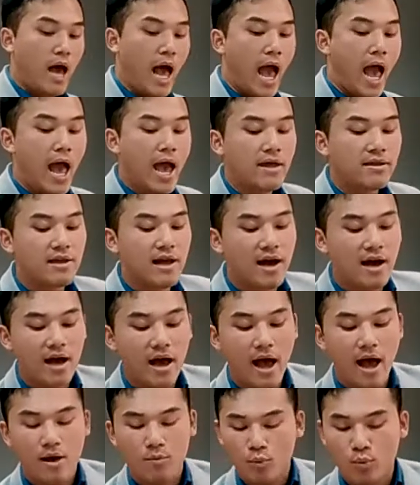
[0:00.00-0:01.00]

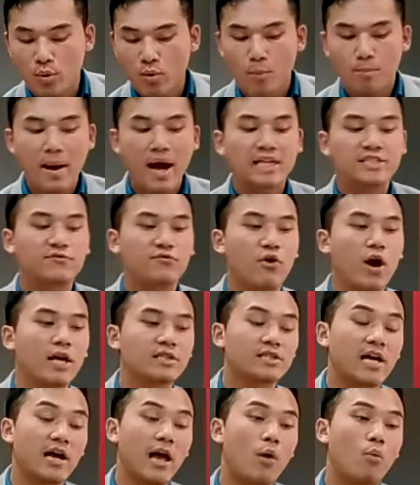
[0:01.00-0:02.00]
And we were best
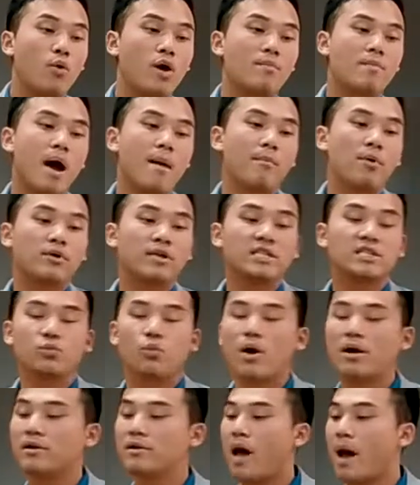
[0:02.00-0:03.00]
friends, and I remember this
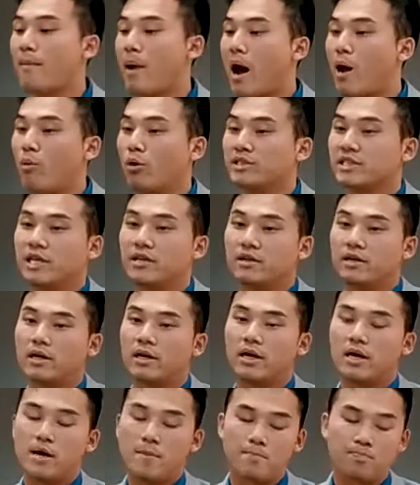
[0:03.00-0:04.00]
one time I was in
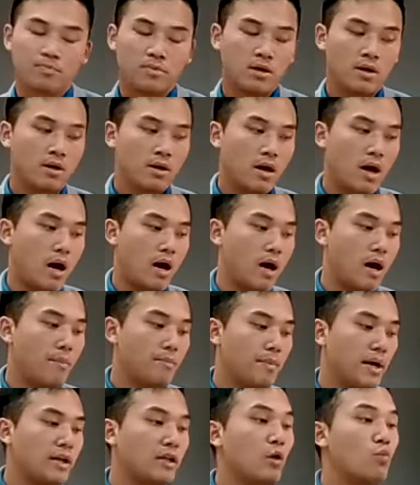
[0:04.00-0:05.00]
the
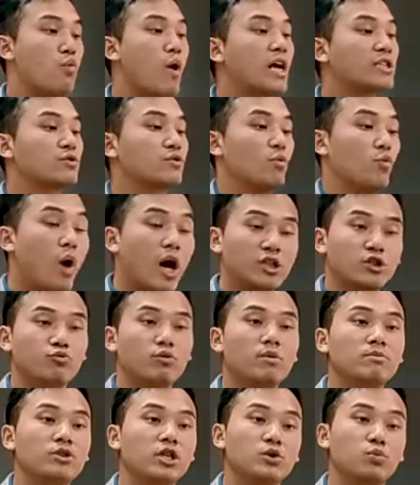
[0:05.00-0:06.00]

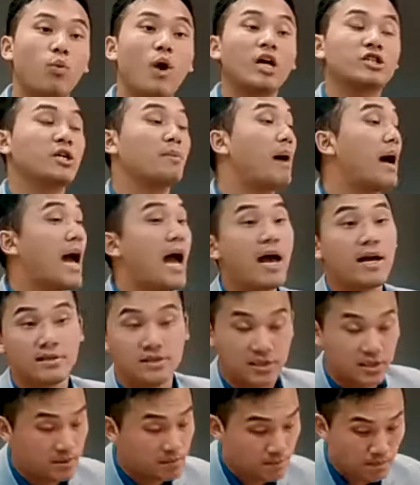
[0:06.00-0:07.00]
washroom just washing my
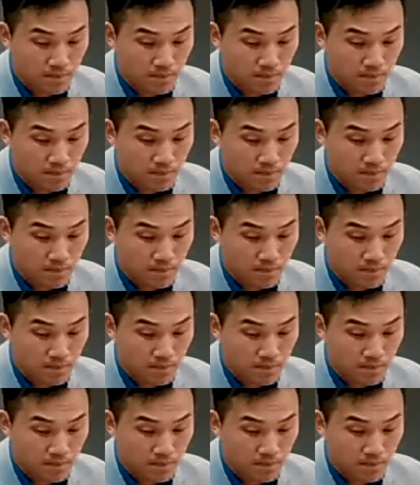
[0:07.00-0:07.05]
hands.